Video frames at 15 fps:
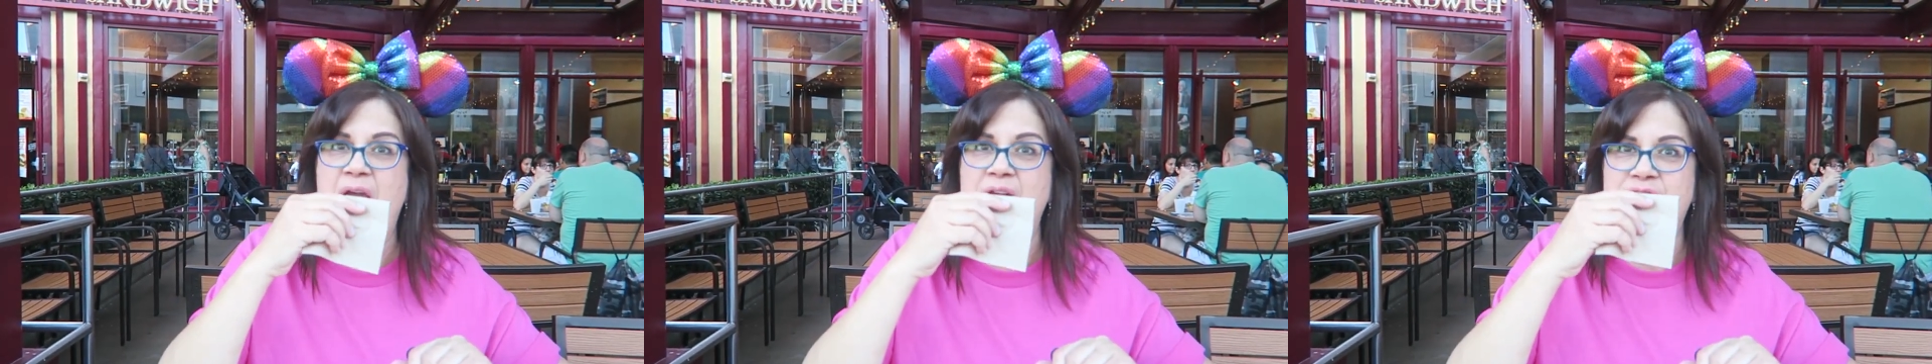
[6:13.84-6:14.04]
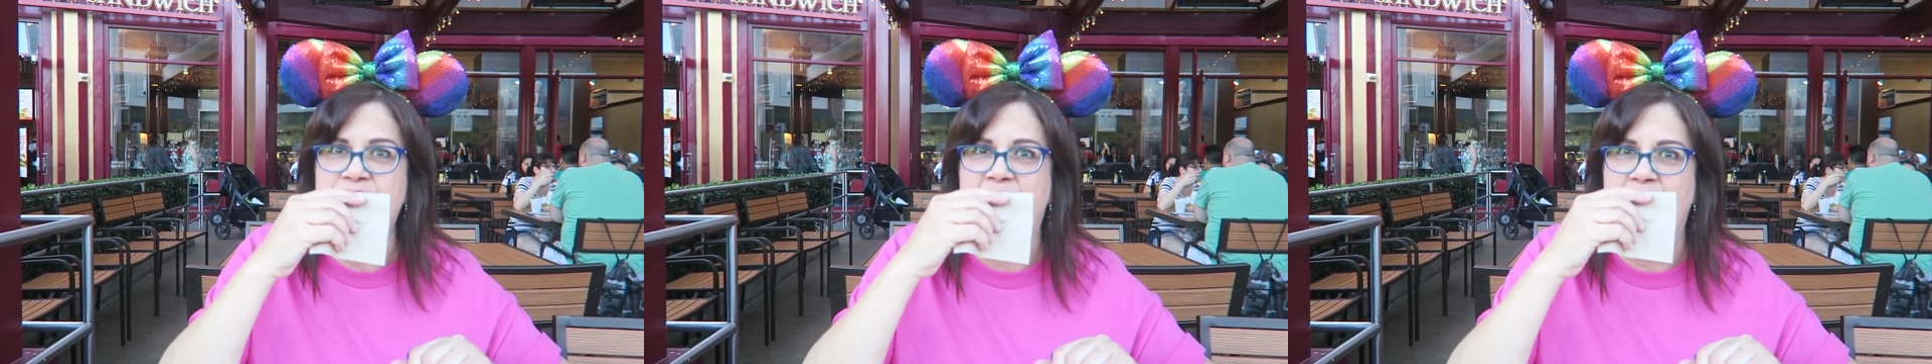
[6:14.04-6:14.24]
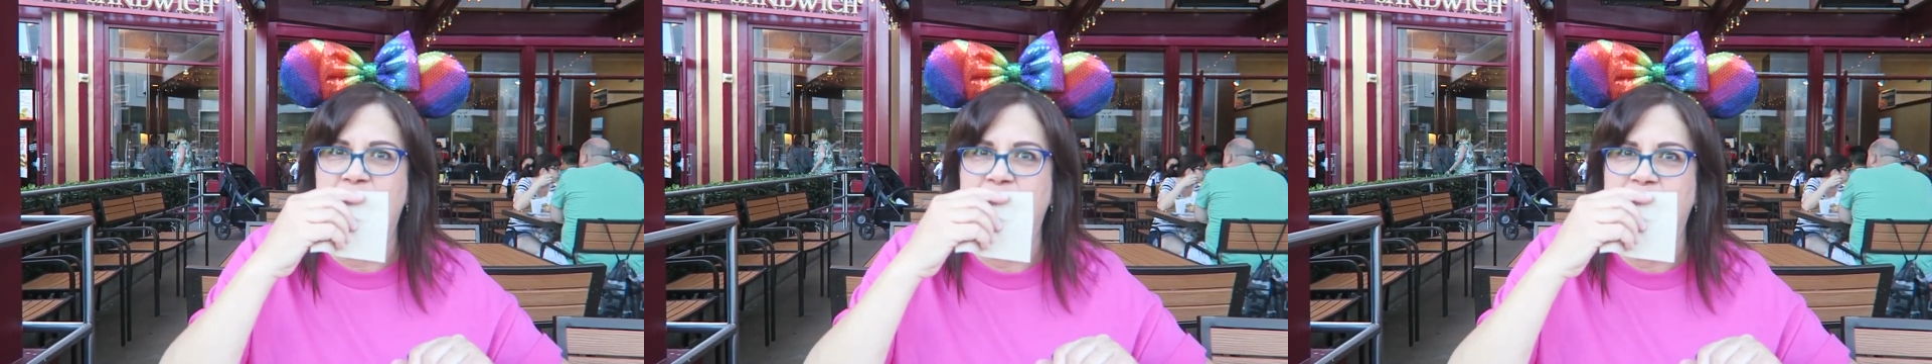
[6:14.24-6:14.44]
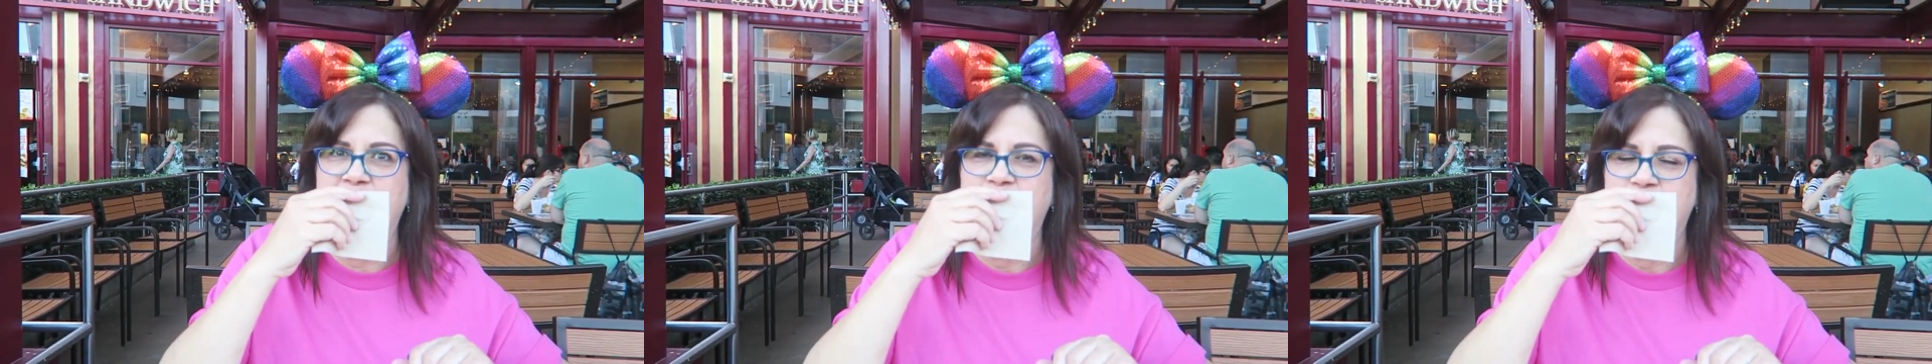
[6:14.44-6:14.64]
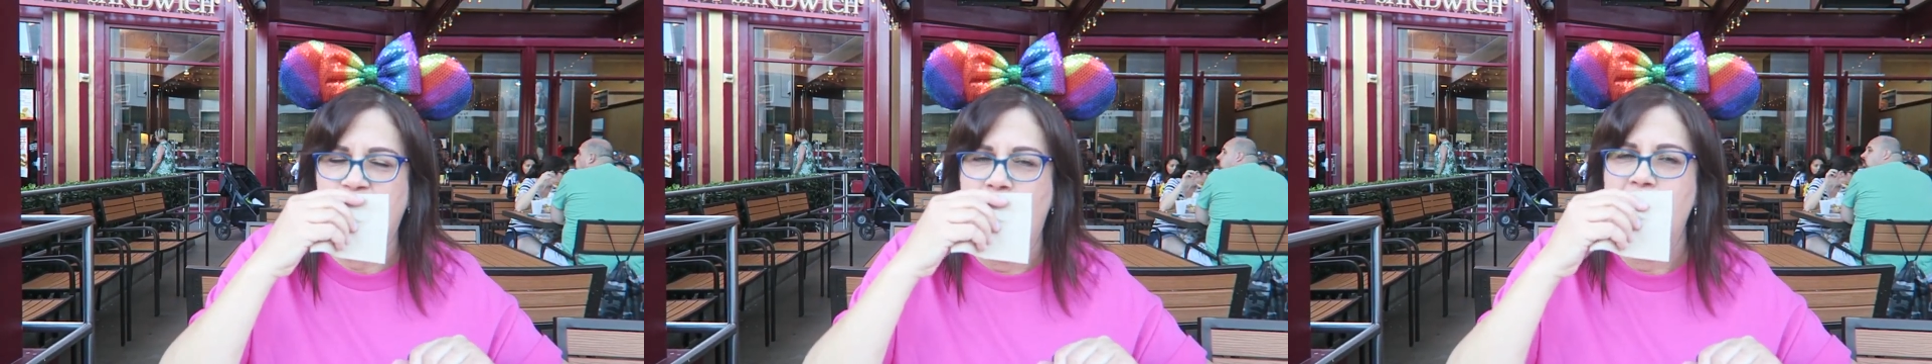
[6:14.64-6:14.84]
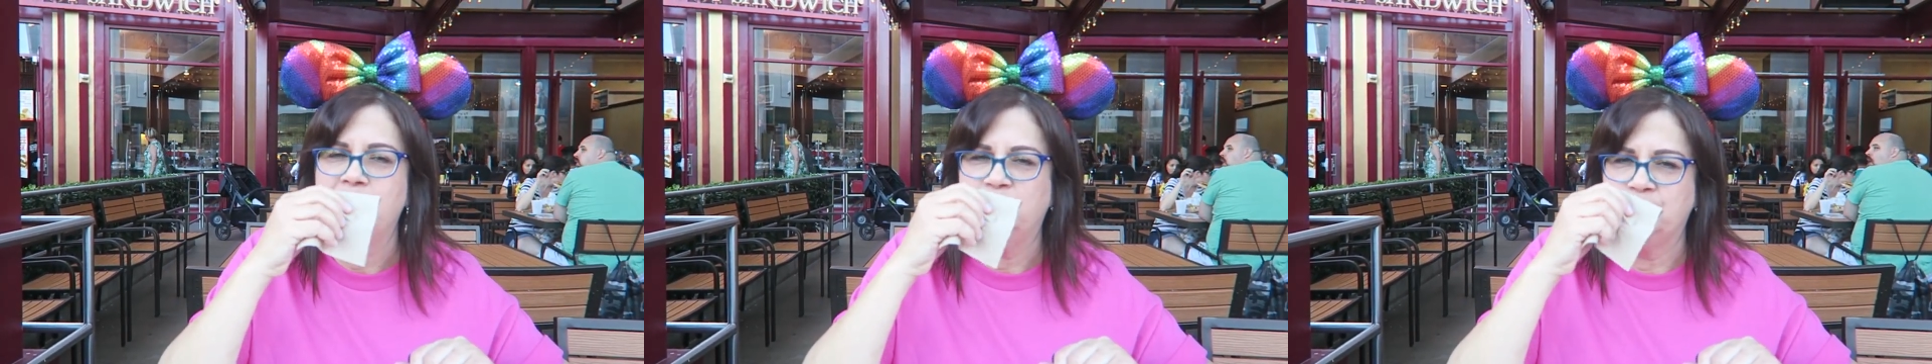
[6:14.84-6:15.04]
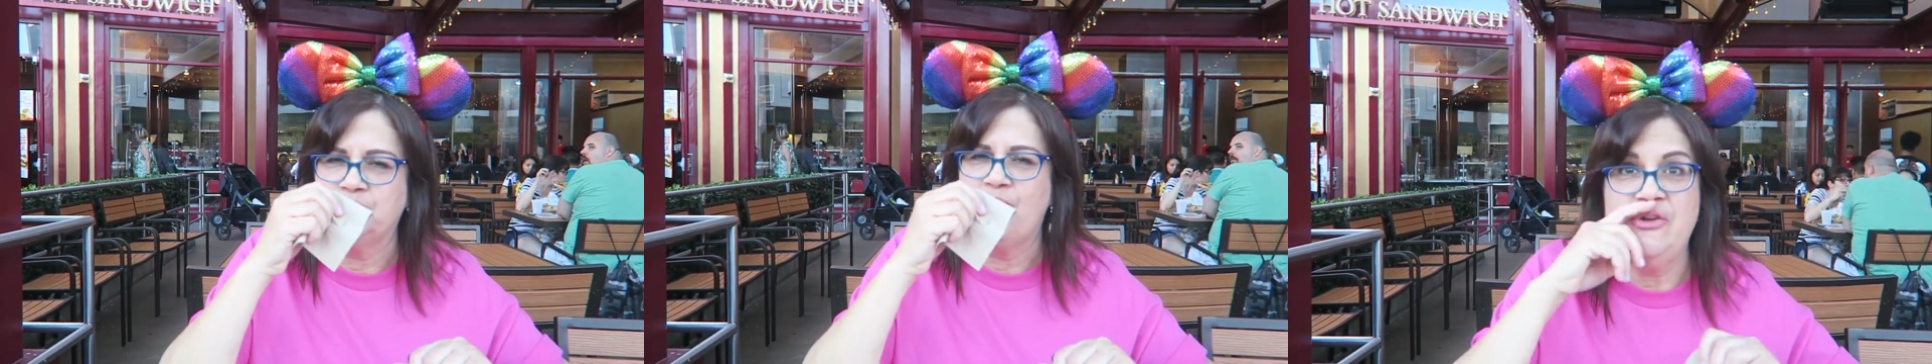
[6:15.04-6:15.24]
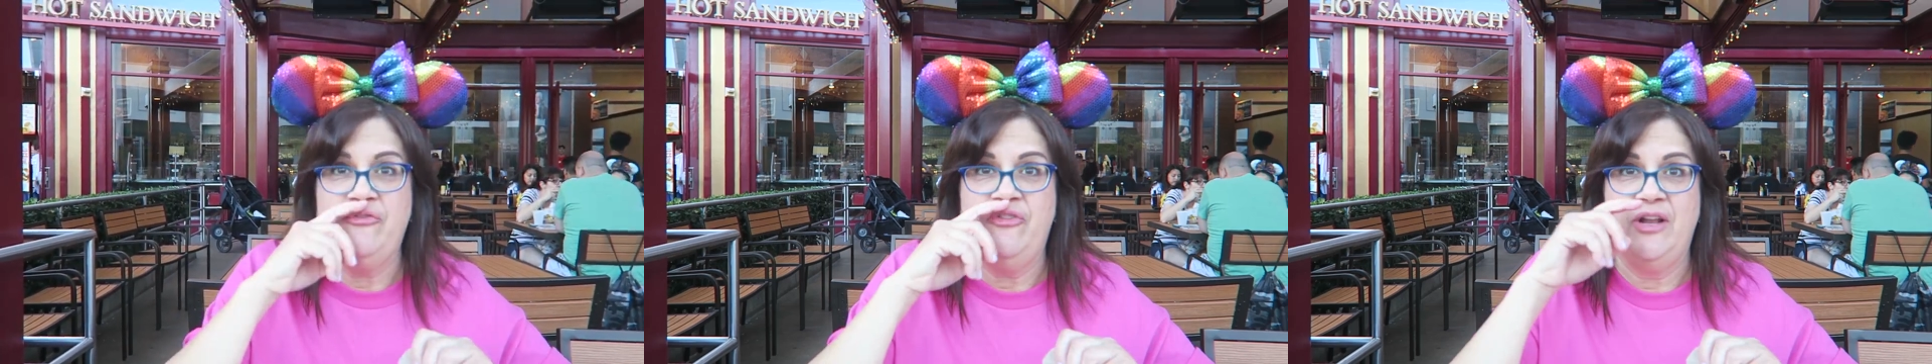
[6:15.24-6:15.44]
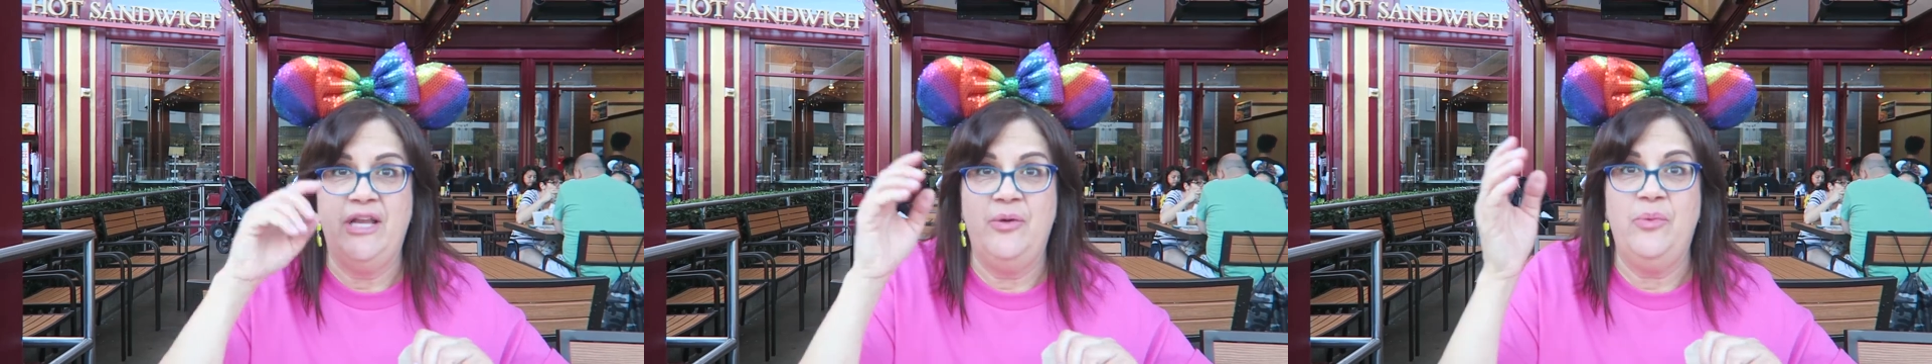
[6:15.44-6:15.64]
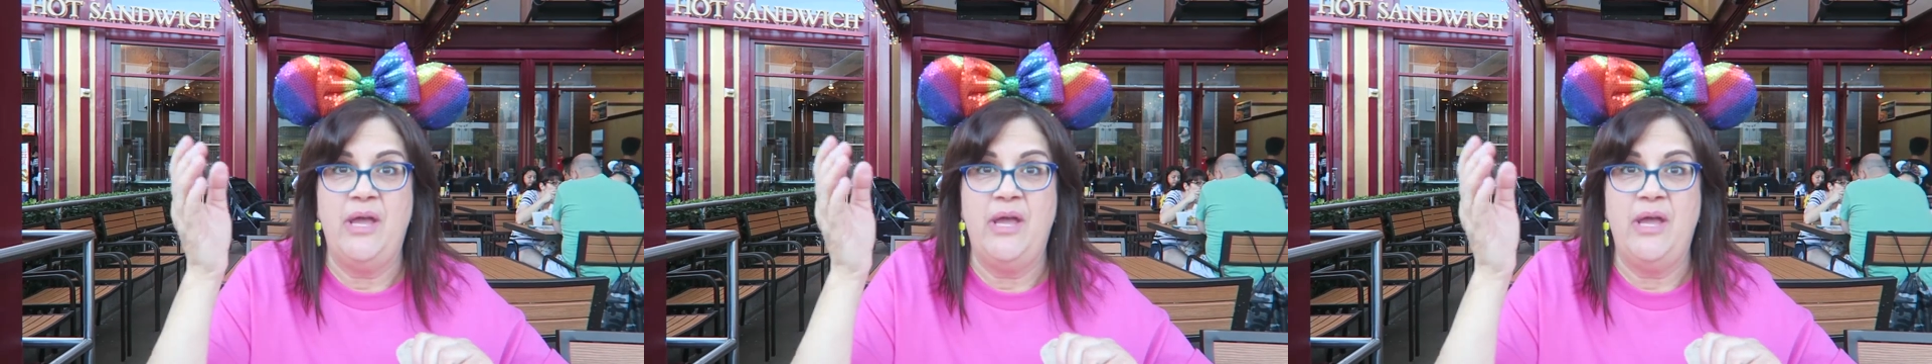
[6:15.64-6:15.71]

Exactly. It's so funny.